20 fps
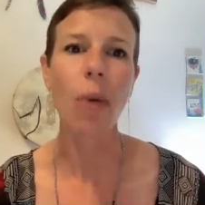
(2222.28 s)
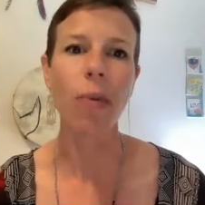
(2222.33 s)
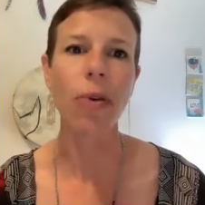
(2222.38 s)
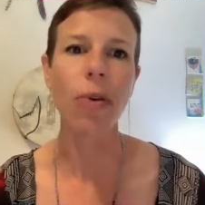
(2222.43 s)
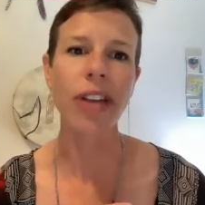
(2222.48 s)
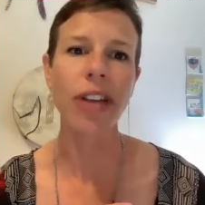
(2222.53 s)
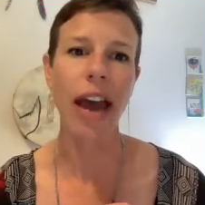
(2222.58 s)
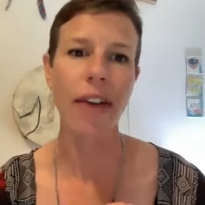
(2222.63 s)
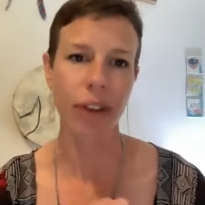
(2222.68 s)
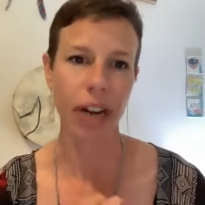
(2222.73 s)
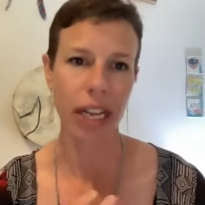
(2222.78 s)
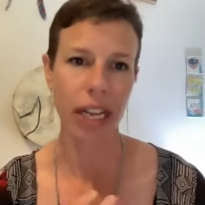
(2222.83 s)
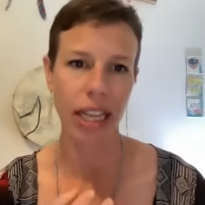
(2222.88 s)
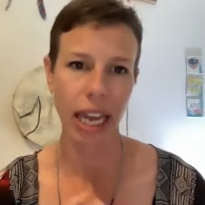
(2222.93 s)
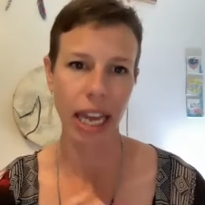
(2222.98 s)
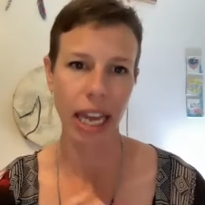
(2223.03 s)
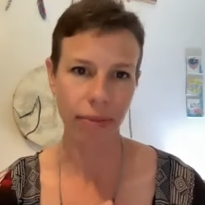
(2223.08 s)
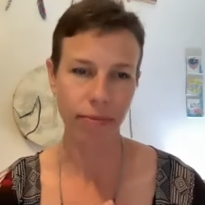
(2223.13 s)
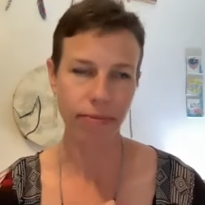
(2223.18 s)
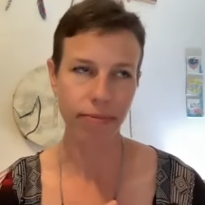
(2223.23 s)
almost
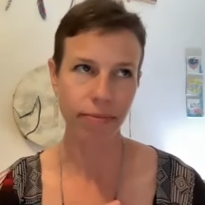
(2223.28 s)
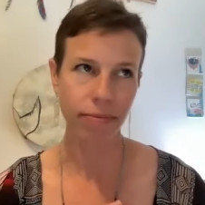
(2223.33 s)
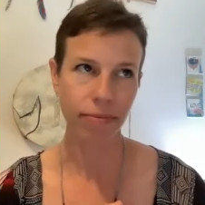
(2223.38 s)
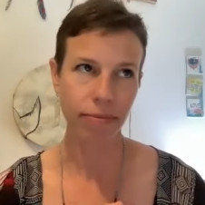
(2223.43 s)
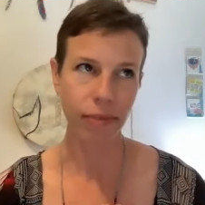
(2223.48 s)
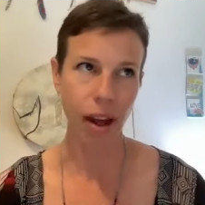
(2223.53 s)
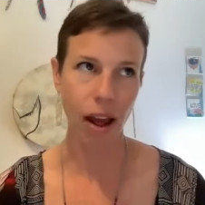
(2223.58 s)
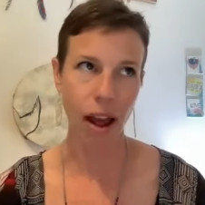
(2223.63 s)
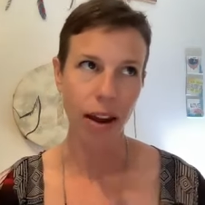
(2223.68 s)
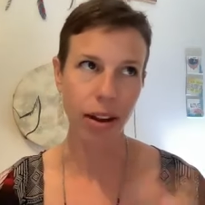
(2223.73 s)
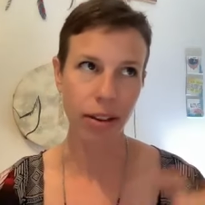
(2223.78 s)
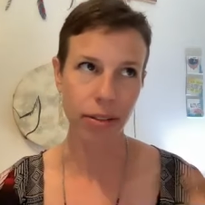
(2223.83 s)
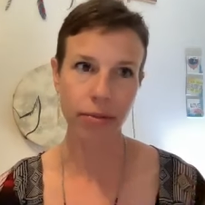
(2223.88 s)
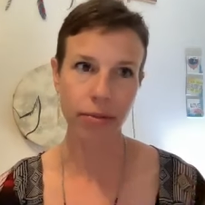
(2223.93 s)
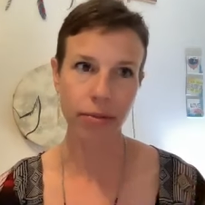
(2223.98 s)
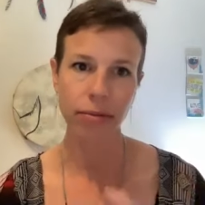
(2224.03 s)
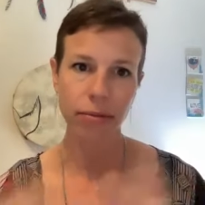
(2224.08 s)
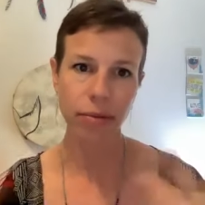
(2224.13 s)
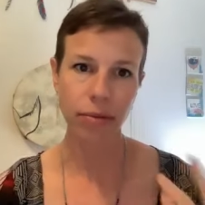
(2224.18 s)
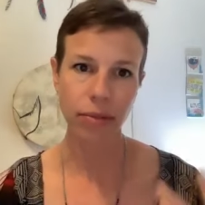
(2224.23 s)
everything
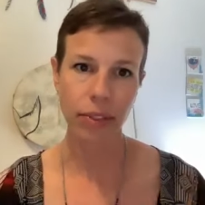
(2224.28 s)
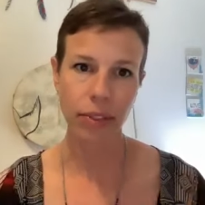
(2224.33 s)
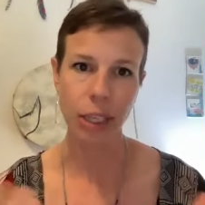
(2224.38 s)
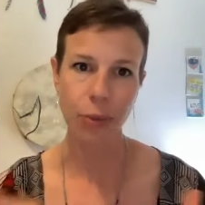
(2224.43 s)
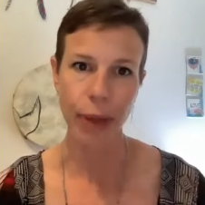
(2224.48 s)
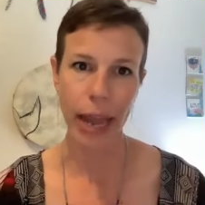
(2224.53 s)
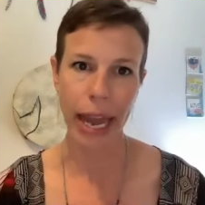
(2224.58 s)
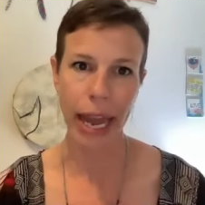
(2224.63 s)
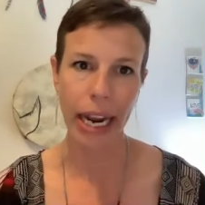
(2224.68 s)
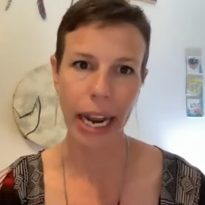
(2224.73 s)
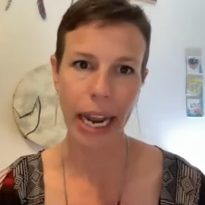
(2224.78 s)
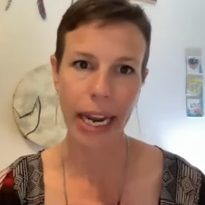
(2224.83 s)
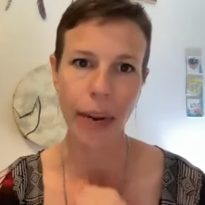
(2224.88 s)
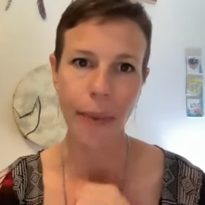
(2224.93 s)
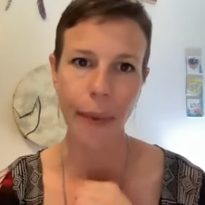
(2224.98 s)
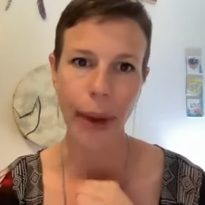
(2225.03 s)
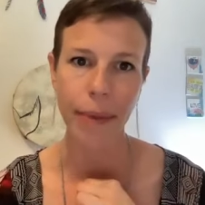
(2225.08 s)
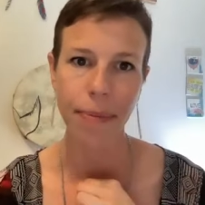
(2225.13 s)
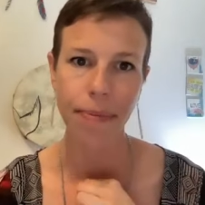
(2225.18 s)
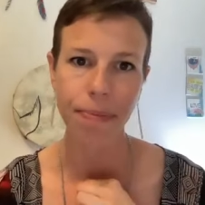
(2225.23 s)
on this planet,
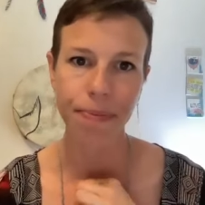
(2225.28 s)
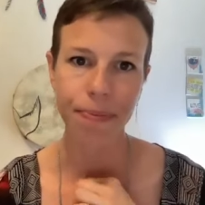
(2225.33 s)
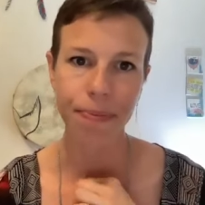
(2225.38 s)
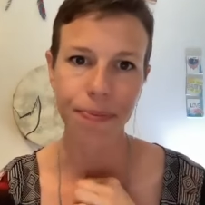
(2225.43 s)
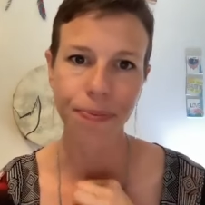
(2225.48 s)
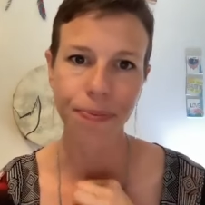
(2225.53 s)
anyway.